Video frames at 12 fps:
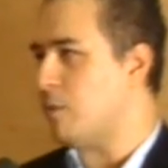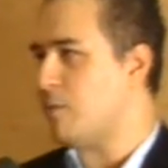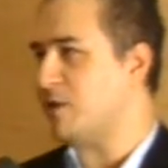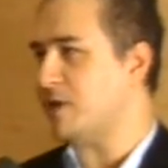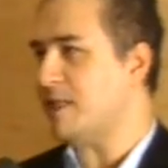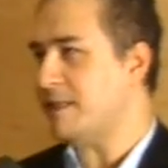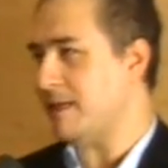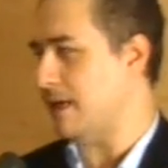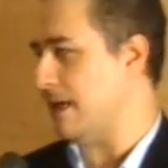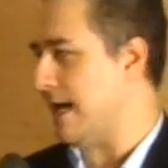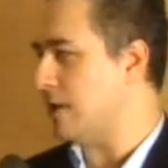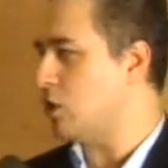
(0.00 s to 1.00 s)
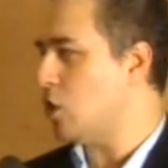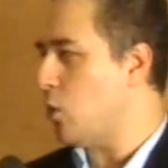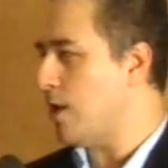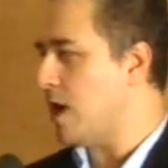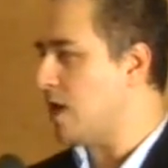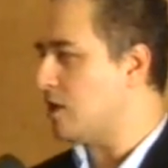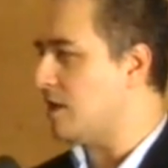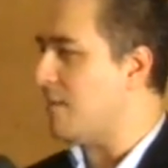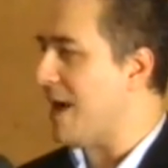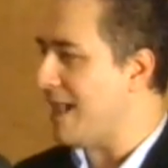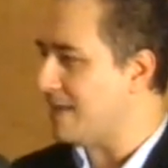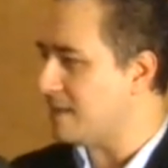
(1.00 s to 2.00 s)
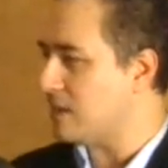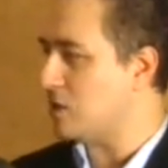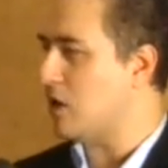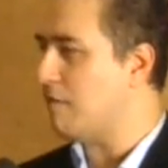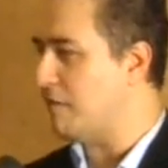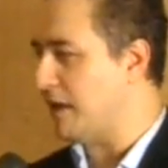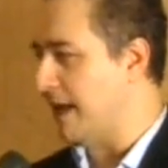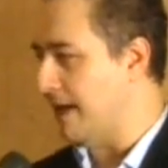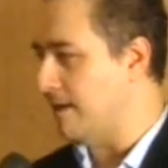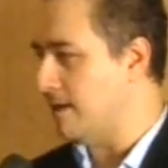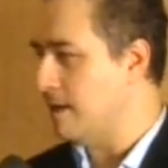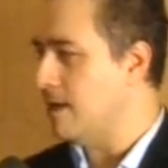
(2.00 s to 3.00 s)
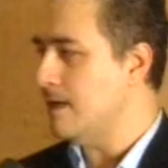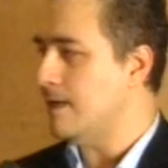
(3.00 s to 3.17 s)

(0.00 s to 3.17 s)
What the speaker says: representing and showing us the palaces of the king,